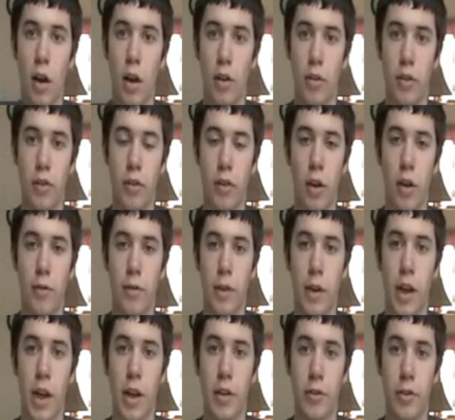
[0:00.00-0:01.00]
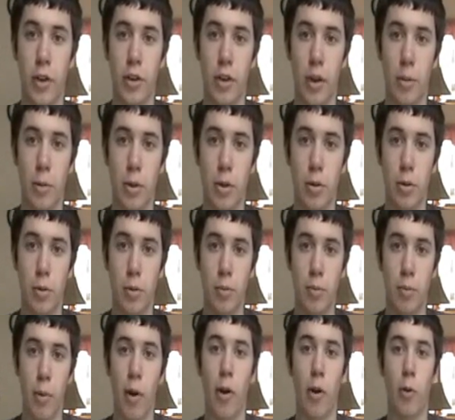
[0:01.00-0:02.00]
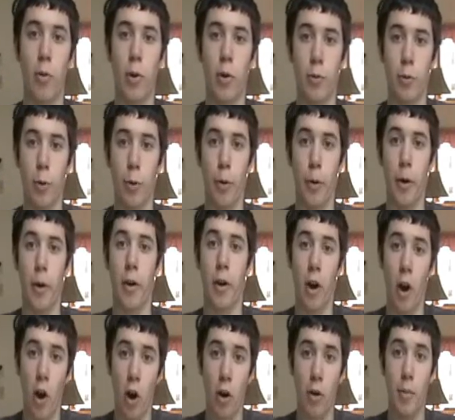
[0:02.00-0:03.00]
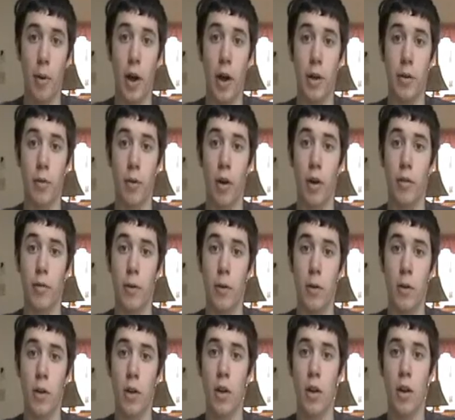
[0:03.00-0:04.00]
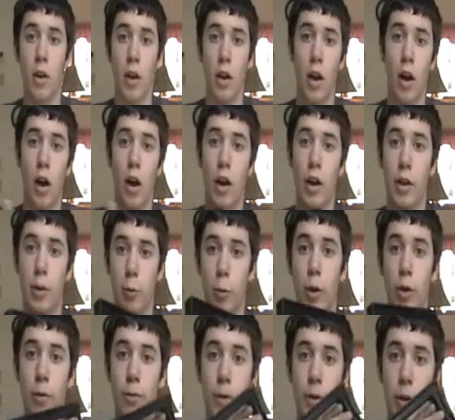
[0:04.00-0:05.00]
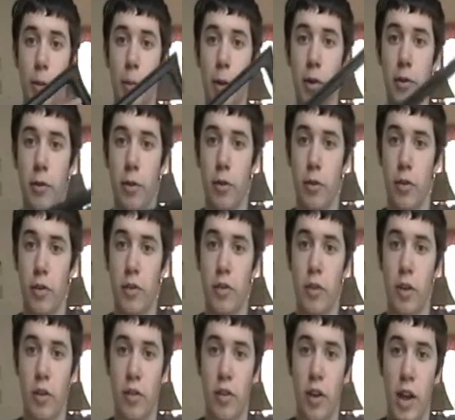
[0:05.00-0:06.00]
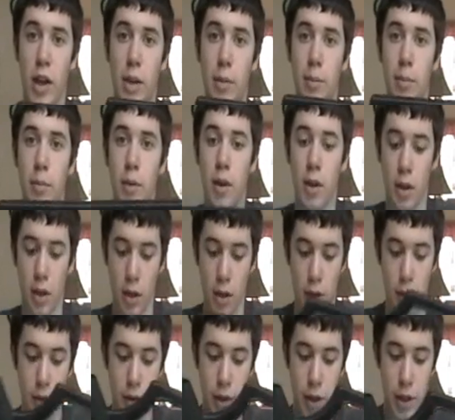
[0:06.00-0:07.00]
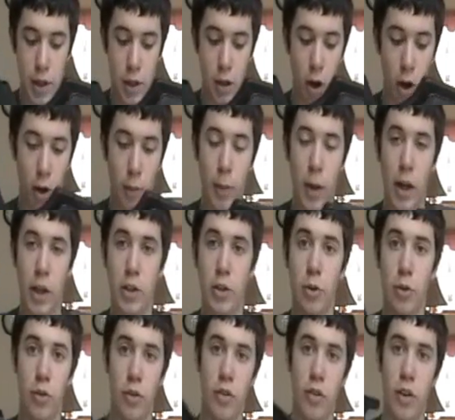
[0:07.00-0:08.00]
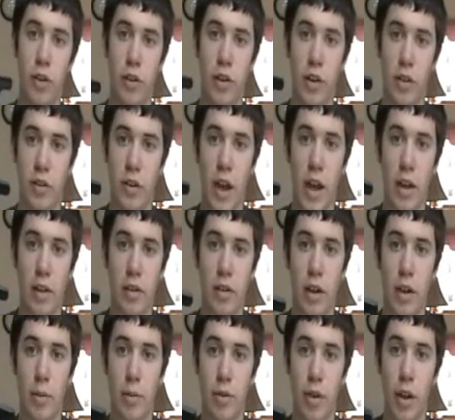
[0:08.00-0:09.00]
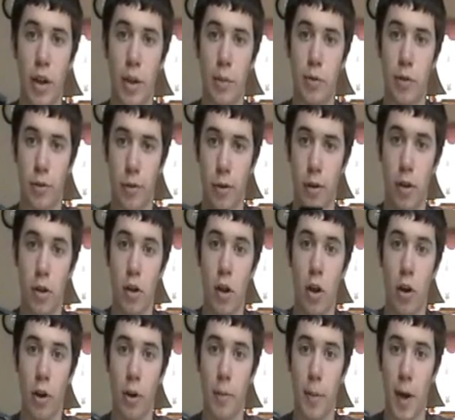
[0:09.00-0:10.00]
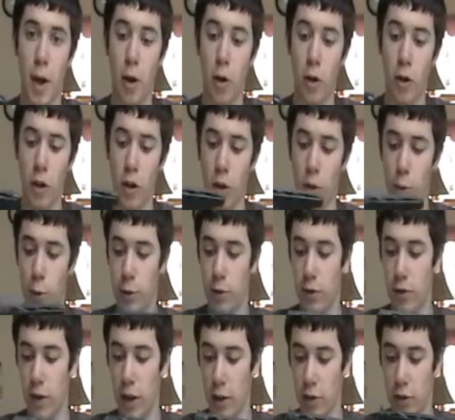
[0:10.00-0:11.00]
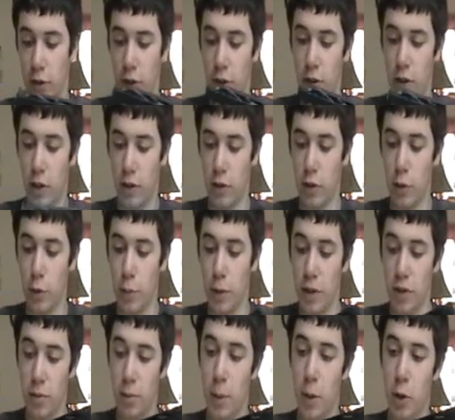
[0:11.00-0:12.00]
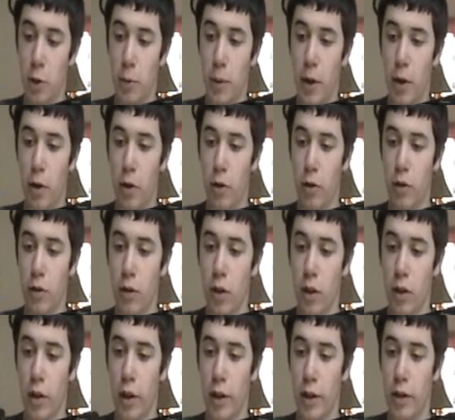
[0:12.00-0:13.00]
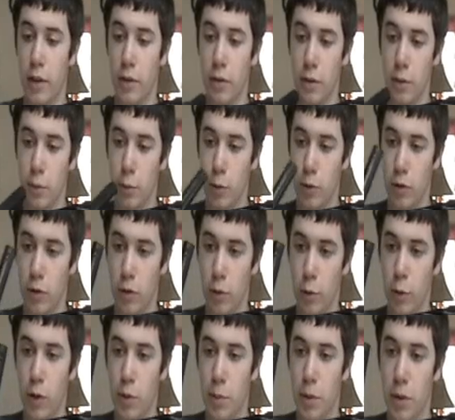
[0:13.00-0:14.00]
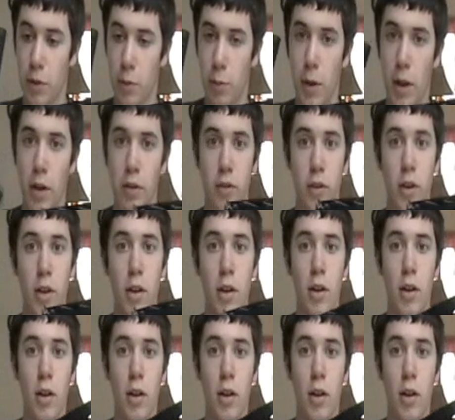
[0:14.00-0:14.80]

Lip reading: This is off a KJW Mark 1 Ruger carbine rifle. It will fit the pistols. It's the same. The carbine uses this exact same setup, just with a longer barrel, which is actually a two-piece metal barrel, unlike this, which is a one-piece plastic.